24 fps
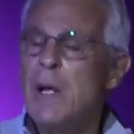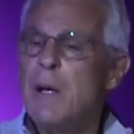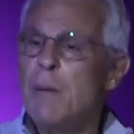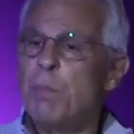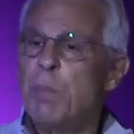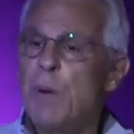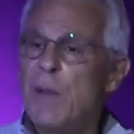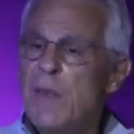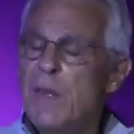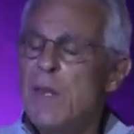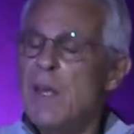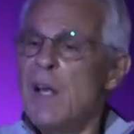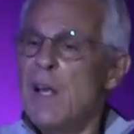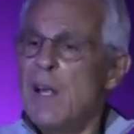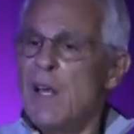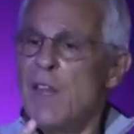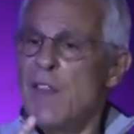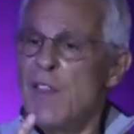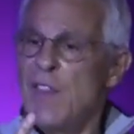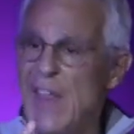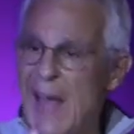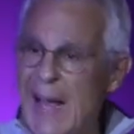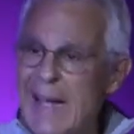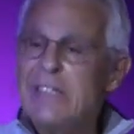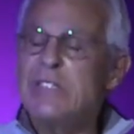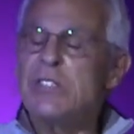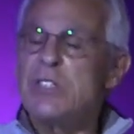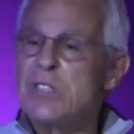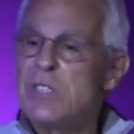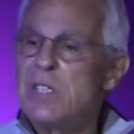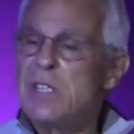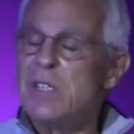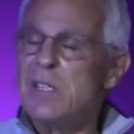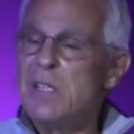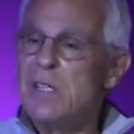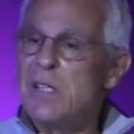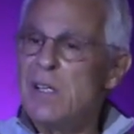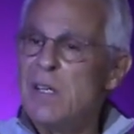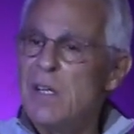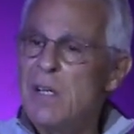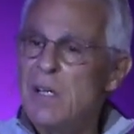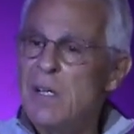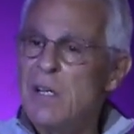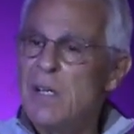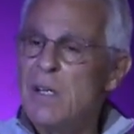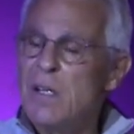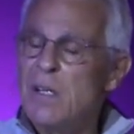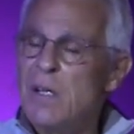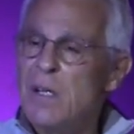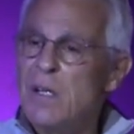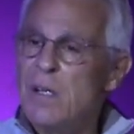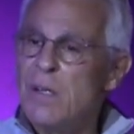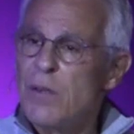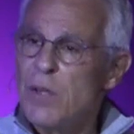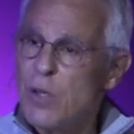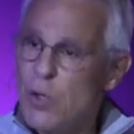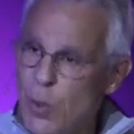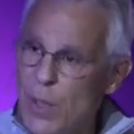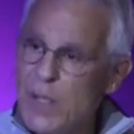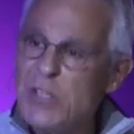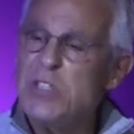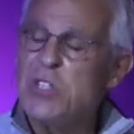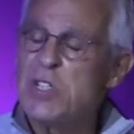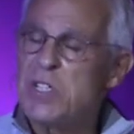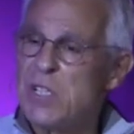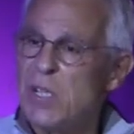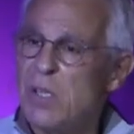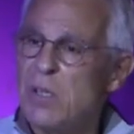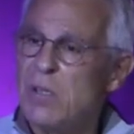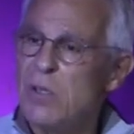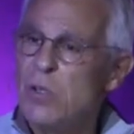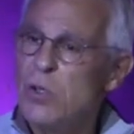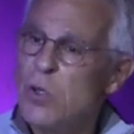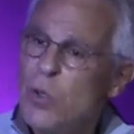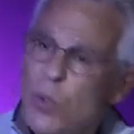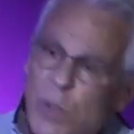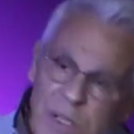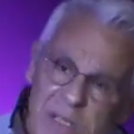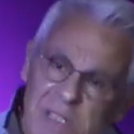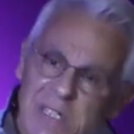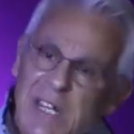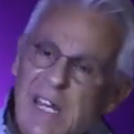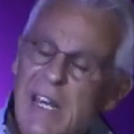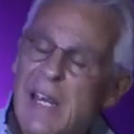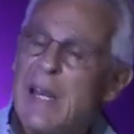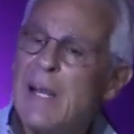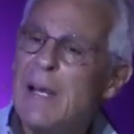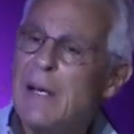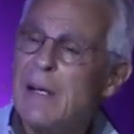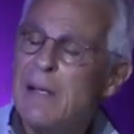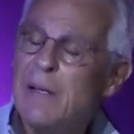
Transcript: but that's the question Who is he?